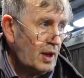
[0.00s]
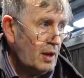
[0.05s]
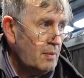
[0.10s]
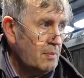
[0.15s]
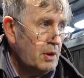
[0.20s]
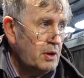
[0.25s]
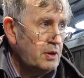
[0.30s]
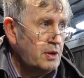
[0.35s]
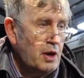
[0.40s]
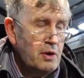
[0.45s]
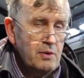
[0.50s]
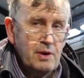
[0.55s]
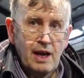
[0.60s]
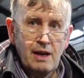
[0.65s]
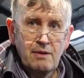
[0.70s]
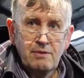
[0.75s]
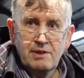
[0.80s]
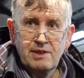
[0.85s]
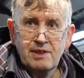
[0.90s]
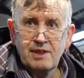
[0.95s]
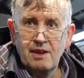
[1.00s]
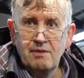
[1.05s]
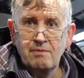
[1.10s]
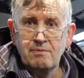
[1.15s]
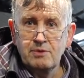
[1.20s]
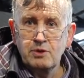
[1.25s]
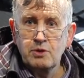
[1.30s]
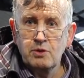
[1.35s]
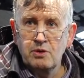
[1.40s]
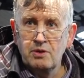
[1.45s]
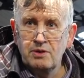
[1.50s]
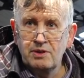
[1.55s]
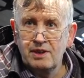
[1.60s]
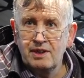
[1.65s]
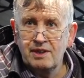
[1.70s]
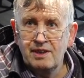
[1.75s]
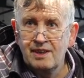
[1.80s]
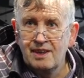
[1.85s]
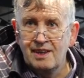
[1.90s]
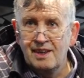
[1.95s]
But no doubt, I'm sure on the
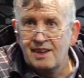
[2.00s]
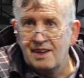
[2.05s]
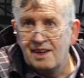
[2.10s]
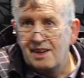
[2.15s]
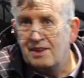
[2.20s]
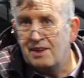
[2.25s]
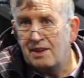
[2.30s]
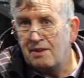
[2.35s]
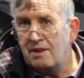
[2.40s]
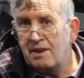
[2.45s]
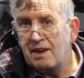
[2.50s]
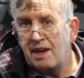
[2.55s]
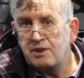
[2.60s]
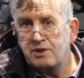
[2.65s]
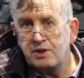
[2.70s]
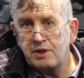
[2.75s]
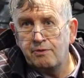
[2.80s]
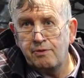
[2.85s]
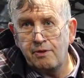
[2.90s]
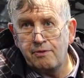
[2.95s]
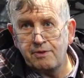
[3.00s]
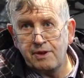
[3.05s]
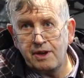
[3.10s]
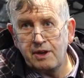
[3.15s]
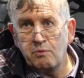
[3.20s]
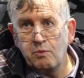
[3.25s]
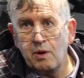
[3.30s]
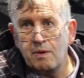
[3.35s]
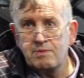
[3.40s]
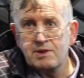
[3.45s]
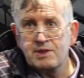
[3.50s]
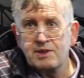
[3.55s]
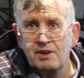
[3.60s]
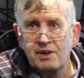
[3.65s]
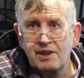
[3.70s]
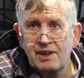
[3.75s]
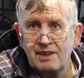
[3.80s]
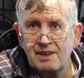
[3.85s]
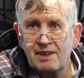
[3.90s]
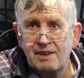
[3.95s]
NG15
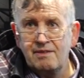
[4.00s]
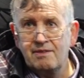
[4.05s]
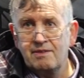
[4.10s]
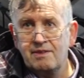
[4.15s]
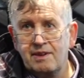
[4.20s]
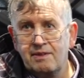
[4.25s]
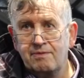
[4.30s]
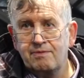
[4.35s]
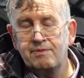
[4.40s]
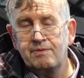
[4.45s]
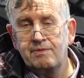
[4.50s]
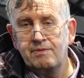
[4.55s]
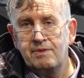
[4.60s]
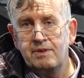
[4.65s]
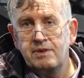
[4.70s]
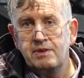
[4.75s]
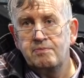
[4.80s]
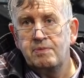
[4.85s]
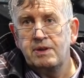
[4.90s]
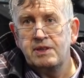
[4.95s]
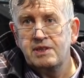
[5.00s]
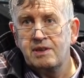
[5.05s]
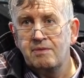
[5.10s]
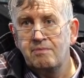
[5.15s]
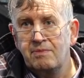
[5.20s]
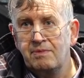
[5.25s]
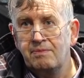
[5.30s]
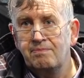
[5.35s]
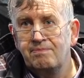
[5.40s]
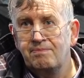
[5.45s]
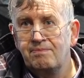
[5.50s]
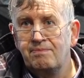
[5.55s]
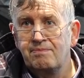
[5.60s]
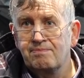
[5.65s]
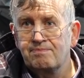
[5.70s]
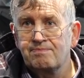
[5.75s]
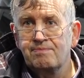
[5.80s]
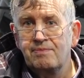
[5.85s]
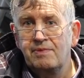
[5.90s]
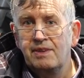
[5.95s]
website there'll be some
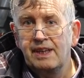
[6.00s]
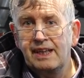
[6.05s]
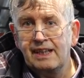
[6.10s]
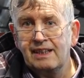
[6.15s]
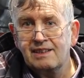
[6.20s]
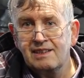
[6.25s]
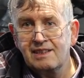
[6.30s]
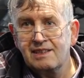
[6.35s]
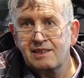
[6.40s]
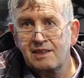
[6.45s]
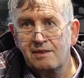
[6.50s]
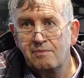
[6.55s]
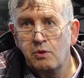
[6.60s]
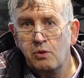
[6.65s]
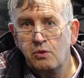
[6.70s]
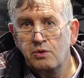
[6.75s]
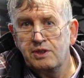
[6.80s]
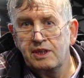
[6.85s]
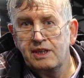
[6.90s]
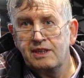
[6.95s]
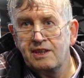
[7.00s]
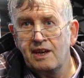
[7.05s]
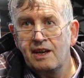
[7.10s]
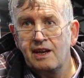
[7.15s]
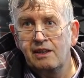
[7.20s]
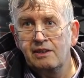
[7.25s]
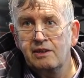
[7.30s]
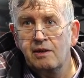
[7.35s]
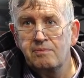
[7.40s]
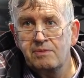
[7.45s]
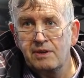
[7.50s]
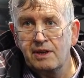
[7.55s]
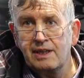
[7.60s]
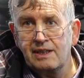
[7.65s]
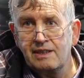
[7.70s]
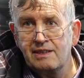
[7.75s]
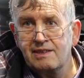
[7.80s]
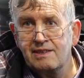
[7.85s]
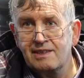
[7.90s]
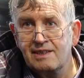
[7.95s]
links to more detailed
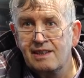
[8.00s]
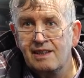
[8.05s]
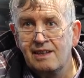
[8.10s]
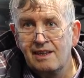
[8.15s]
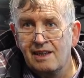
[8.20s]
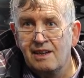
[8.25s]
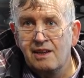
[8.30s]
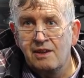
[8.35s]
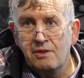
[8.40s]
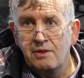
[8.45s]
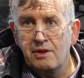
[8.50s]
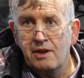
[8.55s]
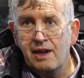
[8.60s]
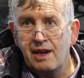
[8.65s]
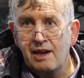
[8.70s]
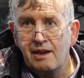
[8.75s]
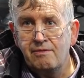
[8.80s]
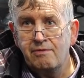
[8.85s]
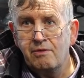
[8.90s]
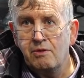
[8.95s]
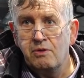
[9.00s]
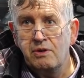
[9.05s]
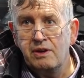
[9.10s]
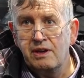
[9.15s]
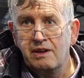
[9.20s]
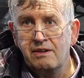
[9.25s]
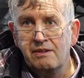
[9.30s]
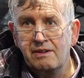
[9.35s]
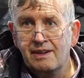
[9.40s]
updates there for you.